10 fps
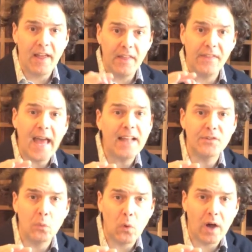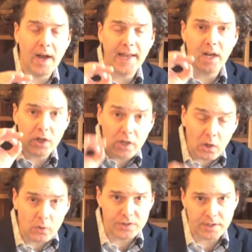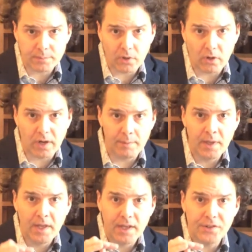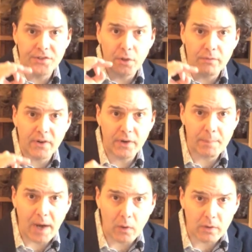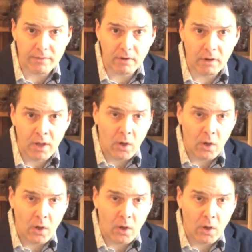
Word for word: And that's why a coaching program is so very powerful.